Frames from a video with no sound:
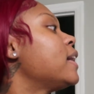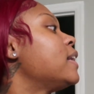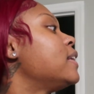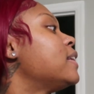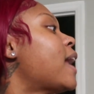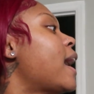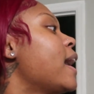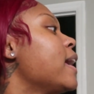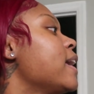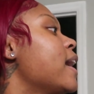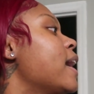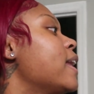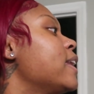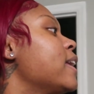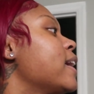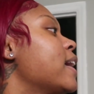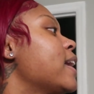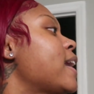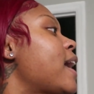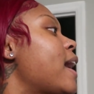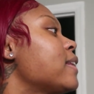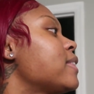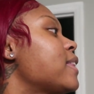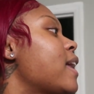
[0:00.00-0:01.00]
Nyielle,
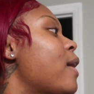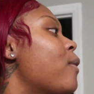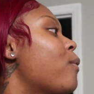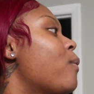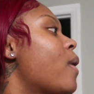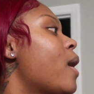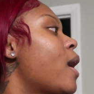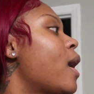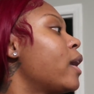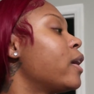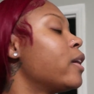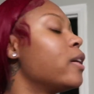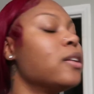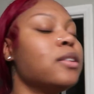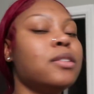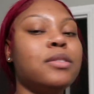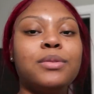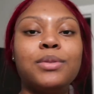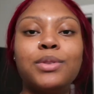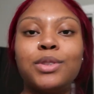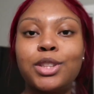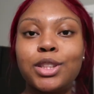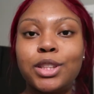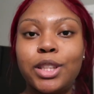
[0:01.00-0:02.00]
get out that water
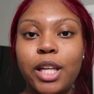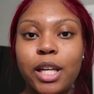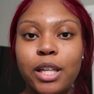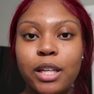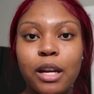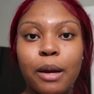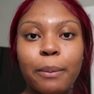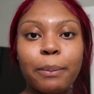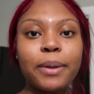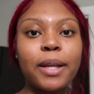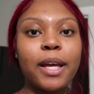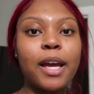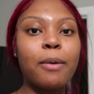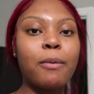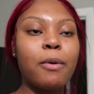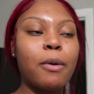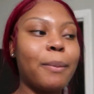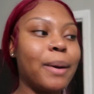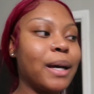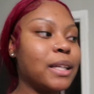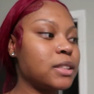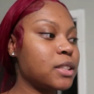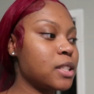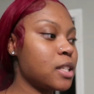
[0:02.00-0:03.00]
she in there playing with
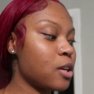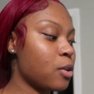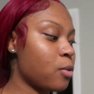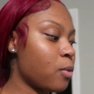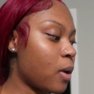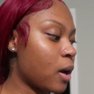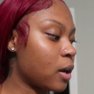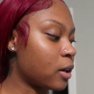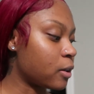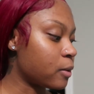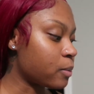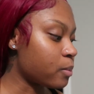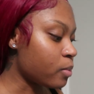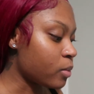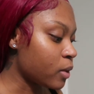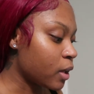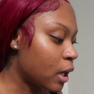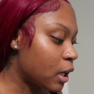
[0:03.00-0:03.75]
my sink water